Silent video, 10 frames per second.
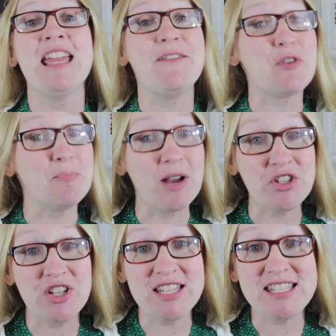If your
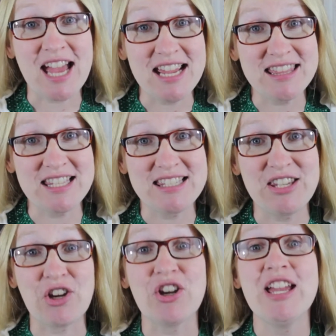budget is tight this
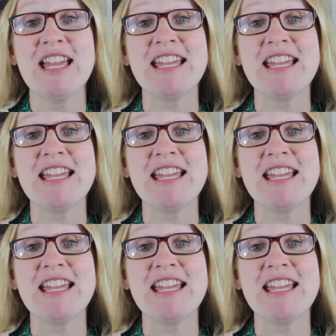year,